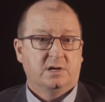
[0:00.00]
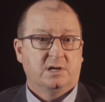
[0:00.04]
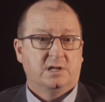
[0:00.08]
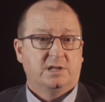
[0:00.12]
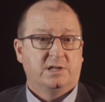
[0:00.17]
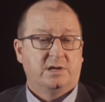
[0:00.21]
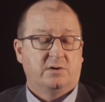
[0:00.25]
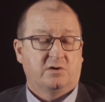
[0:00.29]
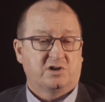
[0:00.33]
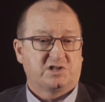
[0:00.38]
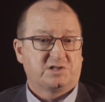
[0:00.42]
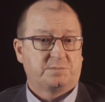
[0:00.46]

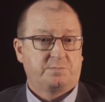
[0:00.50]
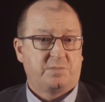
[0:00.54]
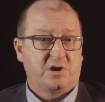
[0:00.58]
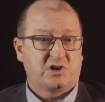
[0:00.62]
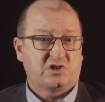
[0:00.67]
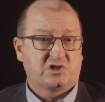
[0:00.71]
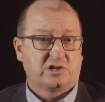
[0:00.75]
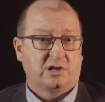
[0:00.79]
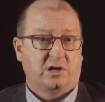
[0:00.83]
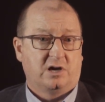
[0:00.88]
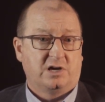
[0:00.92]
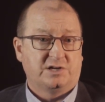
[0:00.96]
there are
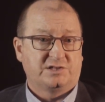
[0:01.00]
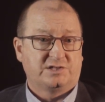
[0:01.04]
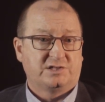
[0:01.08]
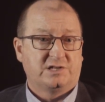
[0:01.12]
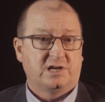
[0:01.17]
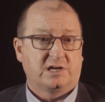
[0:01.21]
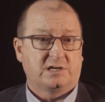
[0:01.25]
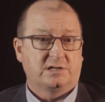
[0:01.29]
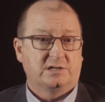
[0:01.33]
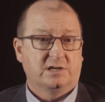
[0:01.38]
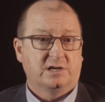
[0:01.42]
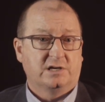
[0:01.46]
specialised
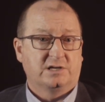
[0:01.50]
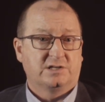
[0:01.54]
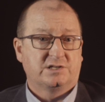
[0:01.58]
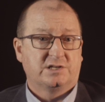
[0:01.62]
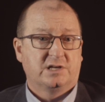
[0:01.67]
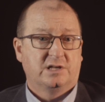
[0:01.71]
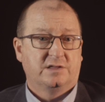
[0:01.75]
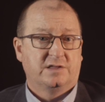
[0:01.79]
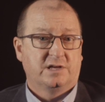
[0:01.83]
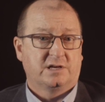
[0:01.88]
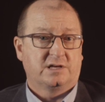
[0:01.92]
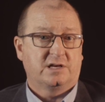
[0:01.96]
techniques
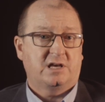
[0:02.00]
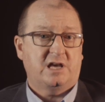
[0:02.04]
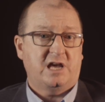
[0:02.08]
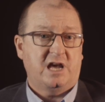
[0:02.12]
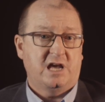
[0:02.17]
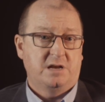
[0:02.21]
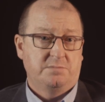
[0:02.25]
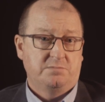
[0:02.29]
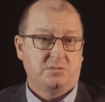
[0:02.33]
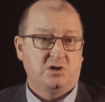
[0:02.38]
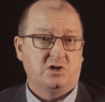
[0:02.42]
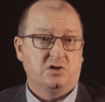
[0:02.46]
that
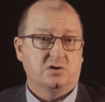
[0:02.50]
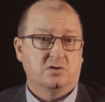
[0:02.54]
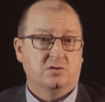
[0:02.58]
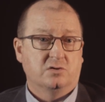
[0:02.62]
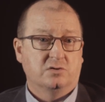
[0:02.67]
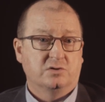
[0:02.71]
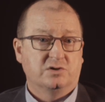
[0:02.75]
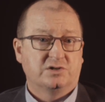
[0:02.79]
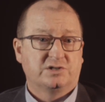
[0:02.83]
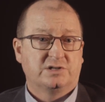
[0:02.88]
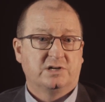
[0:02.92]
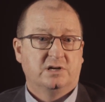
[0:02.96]
can be
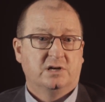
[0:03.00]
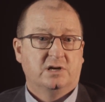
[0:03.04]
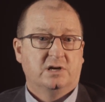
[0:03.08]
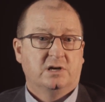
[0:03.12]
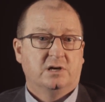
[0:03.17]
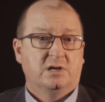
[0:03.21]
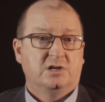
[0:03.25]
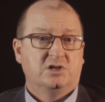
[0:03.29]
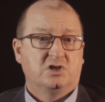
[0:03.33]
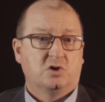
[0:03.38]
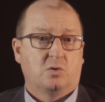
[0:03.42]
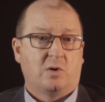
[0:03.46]
used
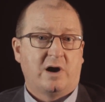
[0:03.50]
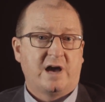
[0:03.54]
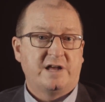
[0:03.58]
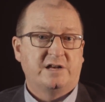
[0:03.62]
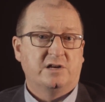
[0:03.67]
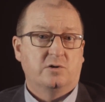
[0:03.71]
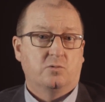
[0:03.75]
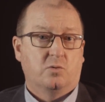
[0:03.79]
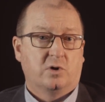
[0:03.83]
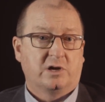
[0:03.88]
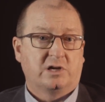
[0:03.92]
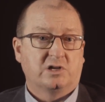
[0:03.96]
to aid
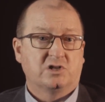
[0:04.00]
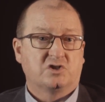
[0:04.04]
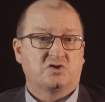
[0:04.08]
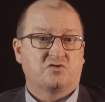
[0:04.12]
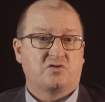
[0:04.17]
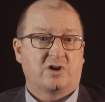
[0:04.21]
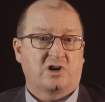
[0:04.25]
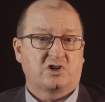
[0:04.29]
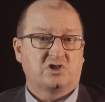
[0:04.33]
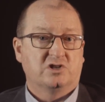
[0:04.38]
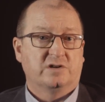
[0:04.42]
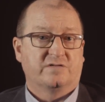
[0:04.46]
in
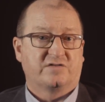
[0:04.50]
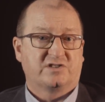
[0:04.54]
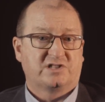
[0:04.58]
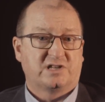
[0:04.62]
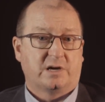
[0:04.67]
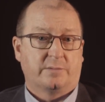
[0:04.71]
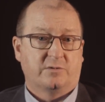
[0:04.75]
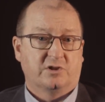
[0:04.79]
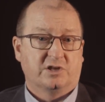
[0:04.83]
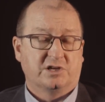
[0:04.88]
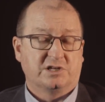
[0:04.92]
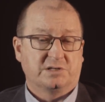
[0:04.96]
reconstruction of
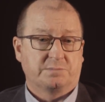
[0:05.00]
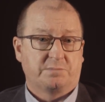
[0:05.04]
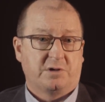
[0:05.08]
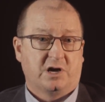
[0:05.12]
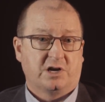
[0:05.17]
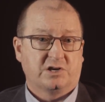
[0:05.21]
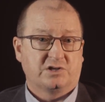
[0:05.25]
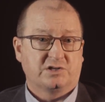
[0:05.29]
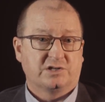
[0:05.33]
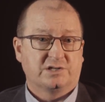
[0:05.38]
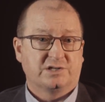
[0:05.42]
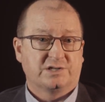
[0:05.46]
some of these
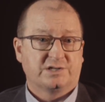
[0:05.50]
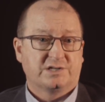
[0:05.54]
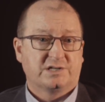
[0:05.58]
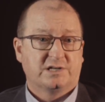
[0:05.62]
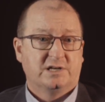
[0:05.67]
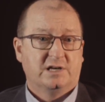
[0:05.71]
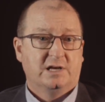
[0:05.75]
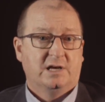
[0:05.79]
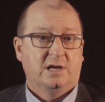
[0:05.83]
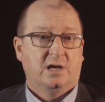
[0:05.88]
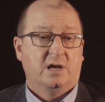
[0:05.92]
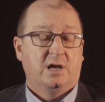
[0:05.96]
patients,
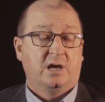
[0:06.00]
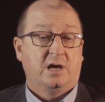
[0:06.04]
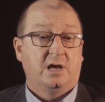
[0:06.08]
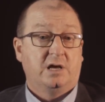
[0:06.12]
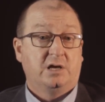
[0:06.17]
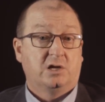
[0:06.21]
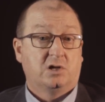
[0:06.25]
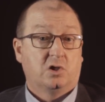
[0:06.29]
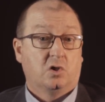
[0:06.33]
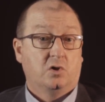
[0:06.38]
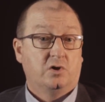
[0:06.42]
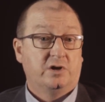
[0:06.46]

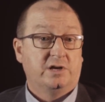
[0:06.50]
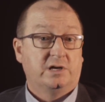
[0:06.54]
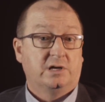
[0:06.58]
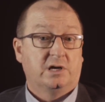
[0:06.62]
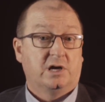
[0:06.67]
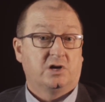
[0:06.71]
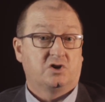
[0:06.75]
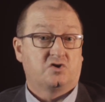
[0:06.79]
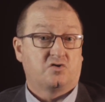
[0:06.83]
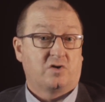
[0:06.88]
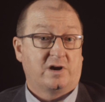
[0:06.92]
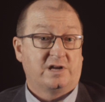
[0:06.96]
including
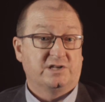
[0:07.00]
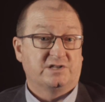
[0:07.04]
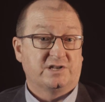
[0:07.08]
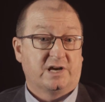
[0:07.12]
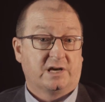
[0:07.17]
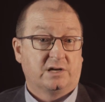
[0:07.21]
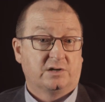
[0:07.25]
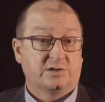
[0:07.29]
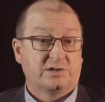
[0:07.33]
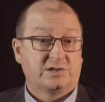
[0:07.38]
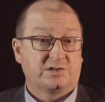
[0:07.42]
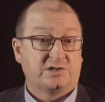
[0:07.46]
a
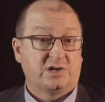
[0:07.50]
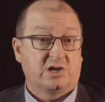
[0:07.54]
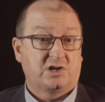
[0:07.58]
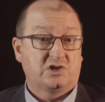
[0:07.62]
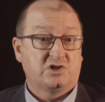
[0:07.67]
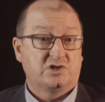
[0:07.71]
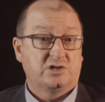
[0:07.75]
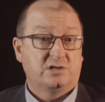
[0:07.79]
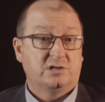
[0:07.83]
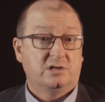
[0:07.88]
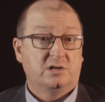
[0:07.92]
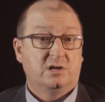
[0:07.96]
transanal
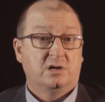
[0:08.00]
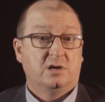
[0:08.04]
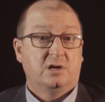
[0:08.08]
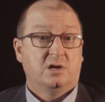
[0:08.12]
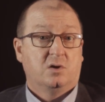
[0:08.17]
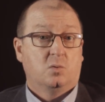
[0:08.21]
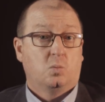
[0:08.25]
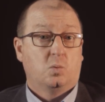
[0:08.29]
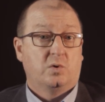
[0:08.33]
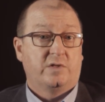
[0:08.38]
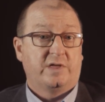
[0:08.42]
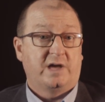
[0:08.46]
dissection
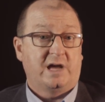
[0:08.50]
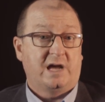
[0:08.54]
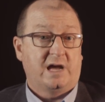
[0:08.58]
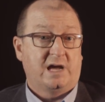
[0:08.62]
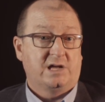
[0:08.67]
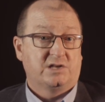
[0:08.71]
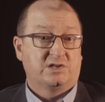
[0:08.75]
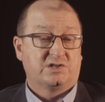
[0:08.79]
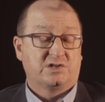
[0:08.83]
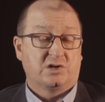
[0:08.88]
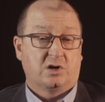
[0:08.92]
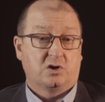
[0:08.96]
with a
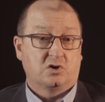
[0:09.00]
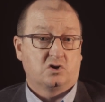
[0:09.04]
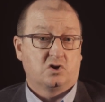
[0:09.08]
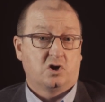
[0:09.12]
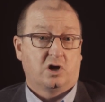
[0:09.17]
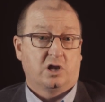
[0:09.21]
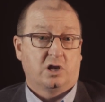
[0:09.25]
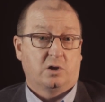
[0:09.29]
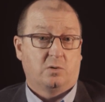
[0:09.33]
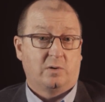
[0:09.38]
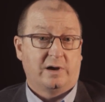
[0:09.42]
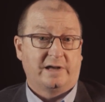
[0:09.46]
hand-sewn
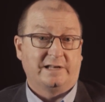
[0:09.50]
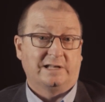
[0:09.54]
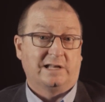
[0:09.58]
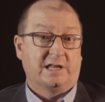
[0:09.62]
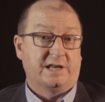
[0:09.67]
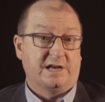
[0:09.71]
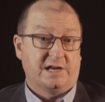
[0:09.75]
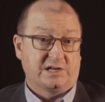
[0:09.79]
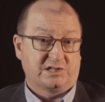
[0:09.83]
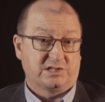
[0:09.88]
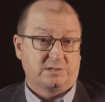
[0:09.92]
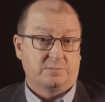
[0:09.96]
coloanal
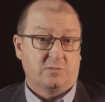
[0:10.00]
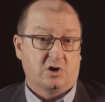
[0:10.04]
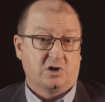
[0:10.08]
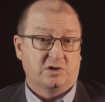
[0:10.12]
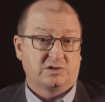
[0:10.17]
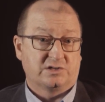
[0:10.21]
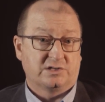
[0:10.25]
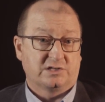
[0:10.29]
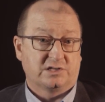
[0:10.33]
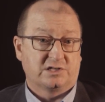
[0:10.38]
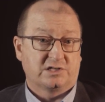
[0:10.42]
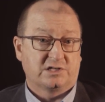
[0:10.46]

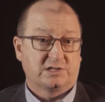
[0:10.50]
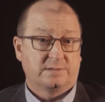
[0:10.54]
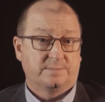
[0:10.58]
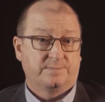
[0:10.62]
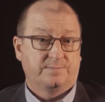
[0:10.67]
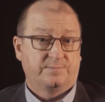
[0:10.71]
anastomosis.